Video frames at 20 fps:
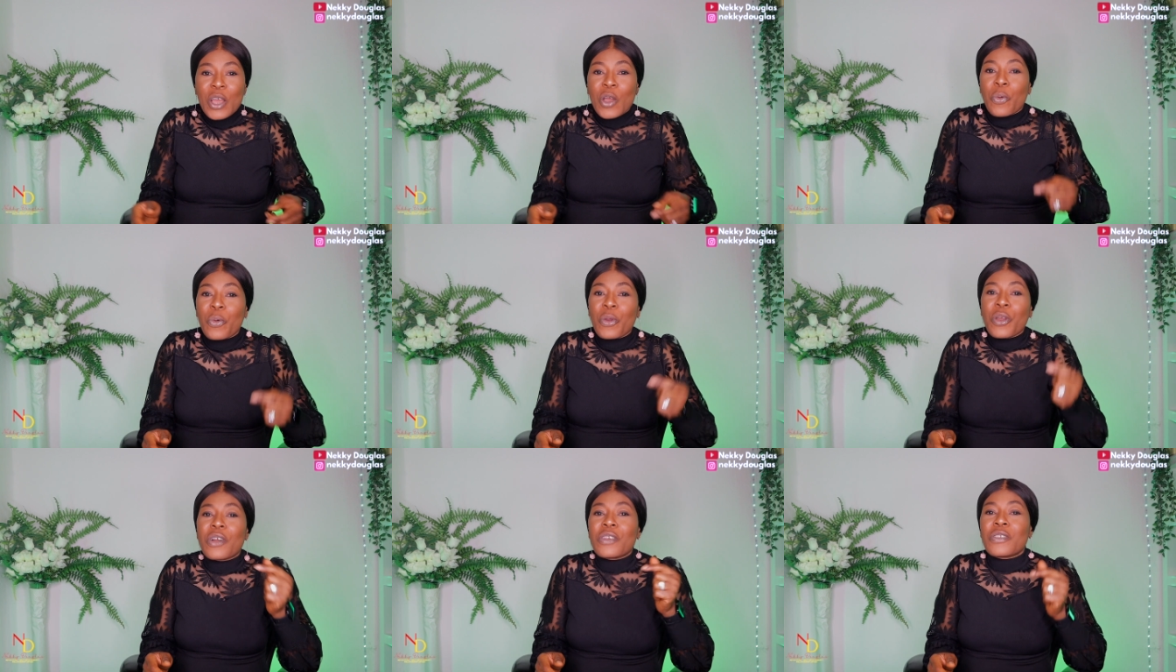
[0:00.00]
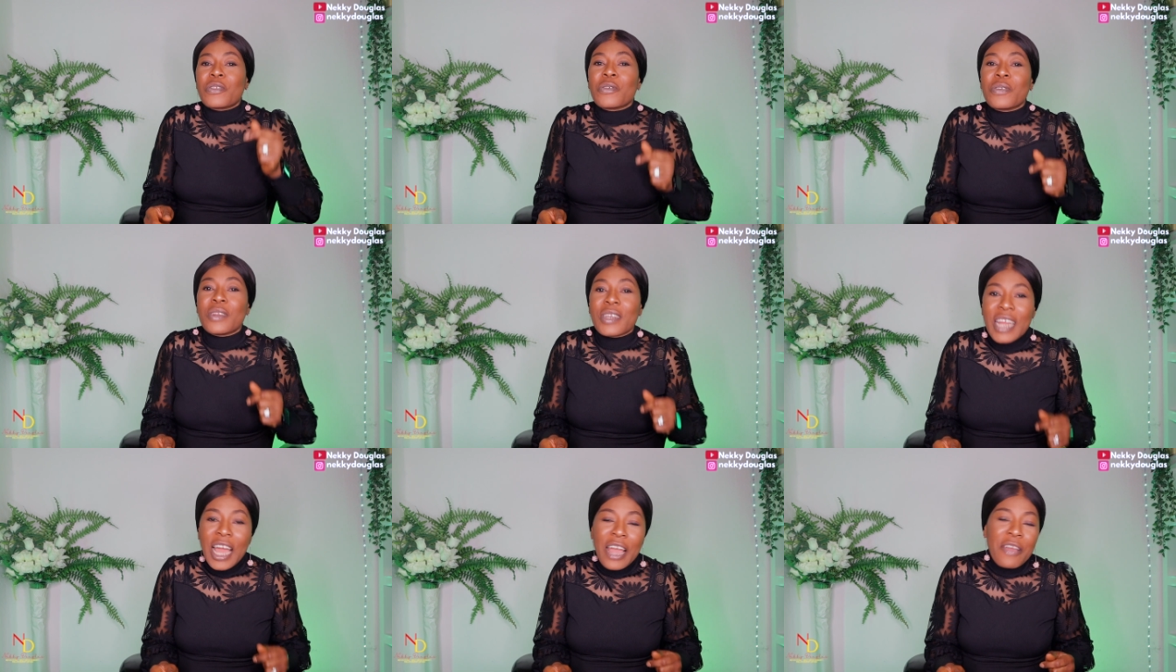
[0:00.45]
We
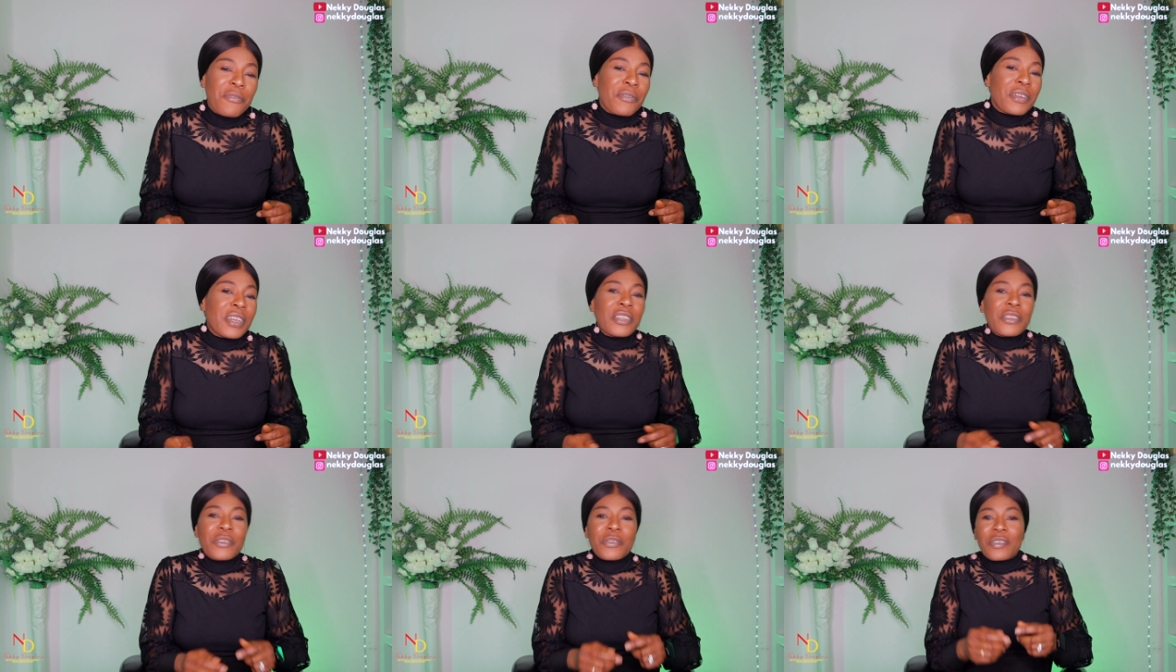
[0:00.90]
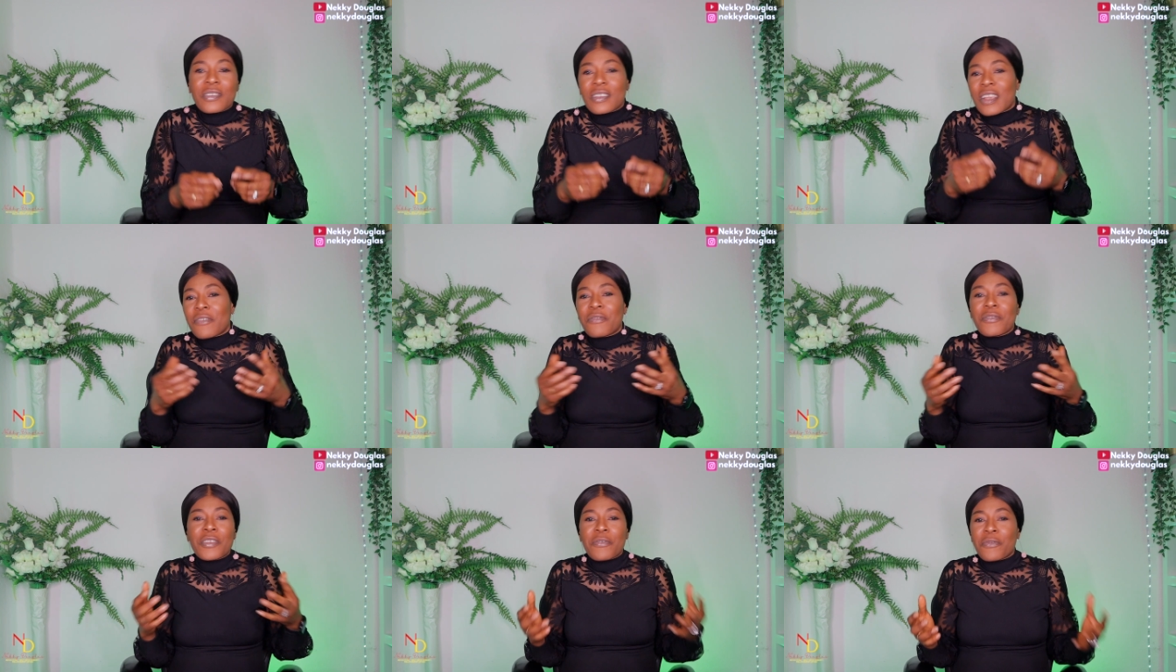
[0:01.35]
also dive into
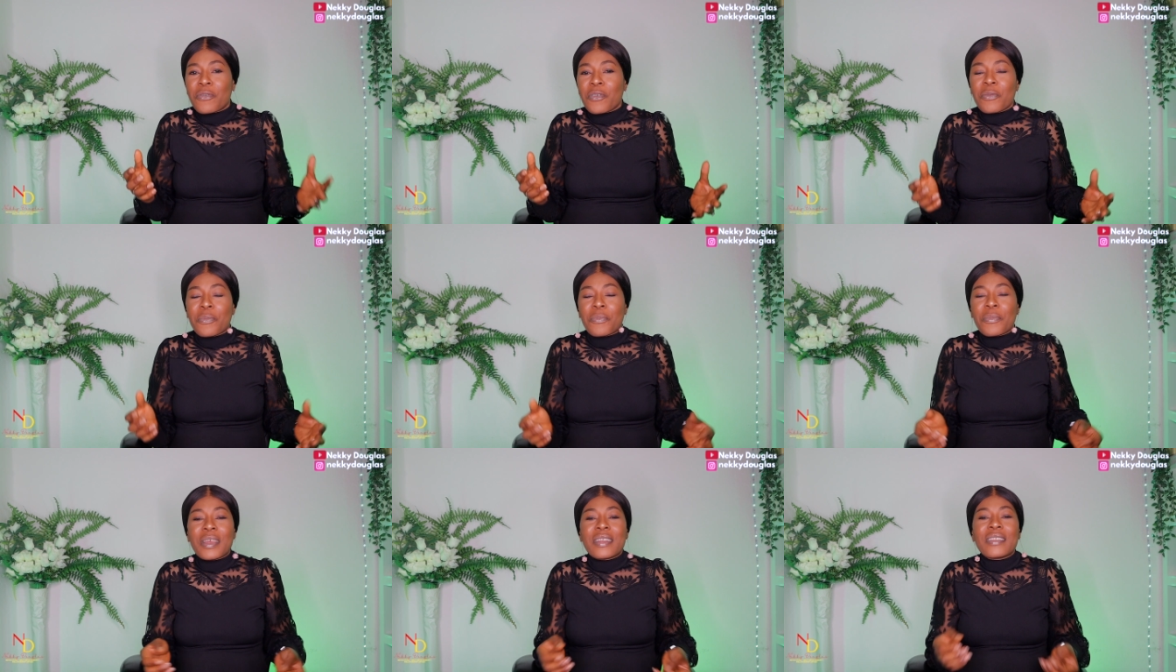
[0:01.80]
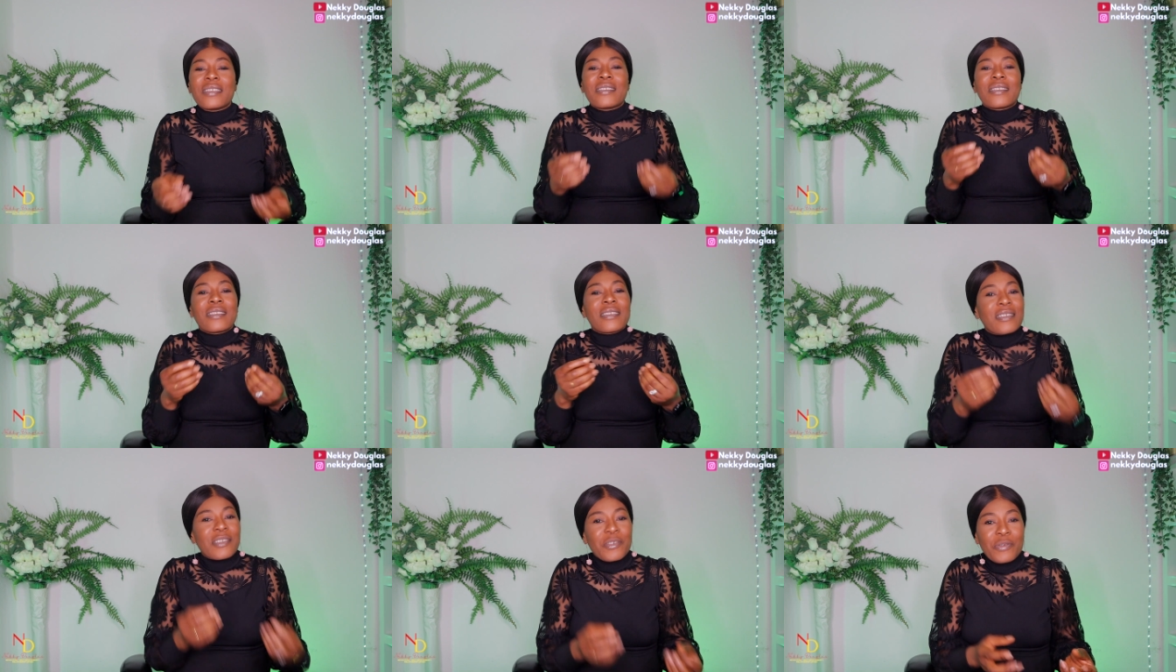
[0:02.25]
self development
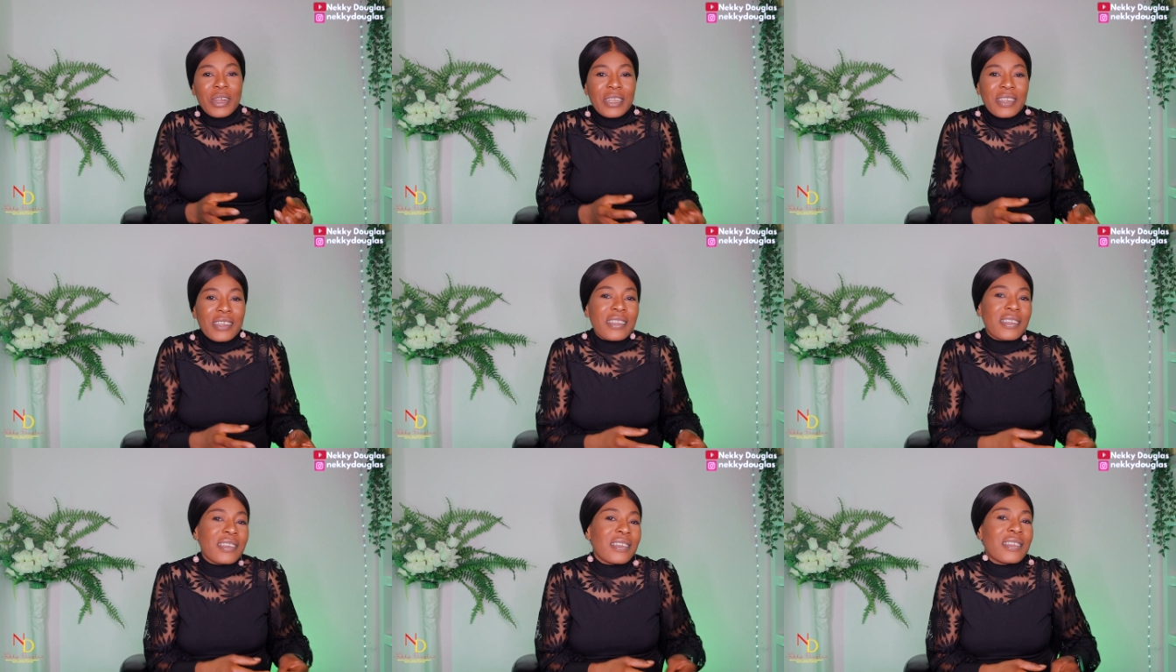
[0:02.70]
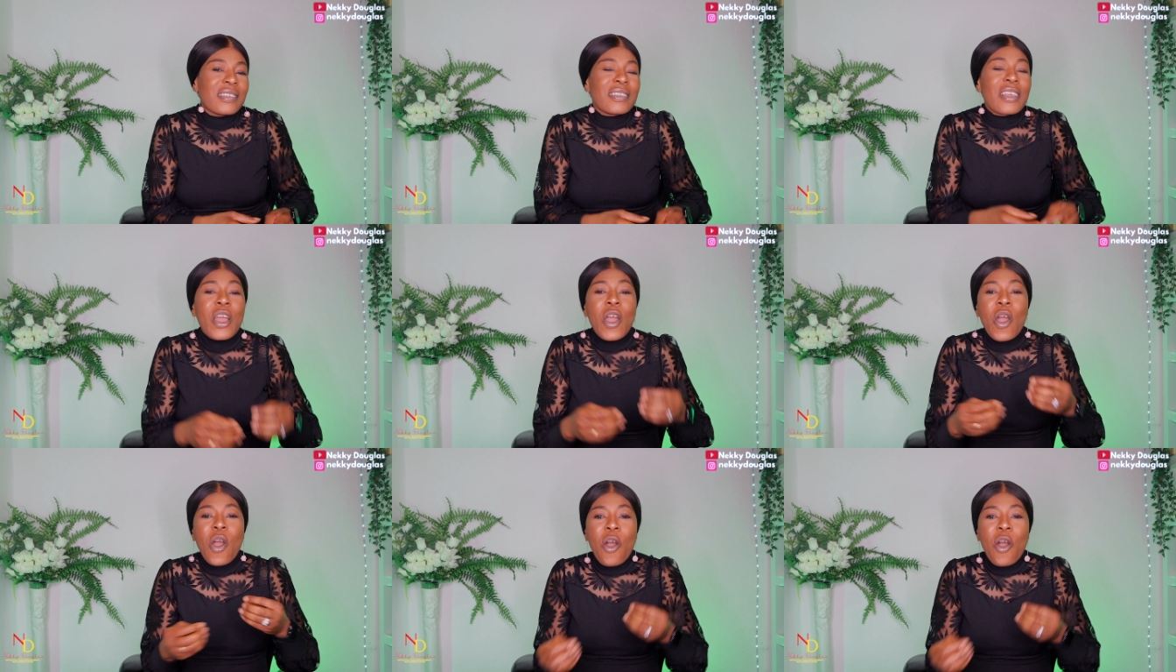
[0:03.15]
strategies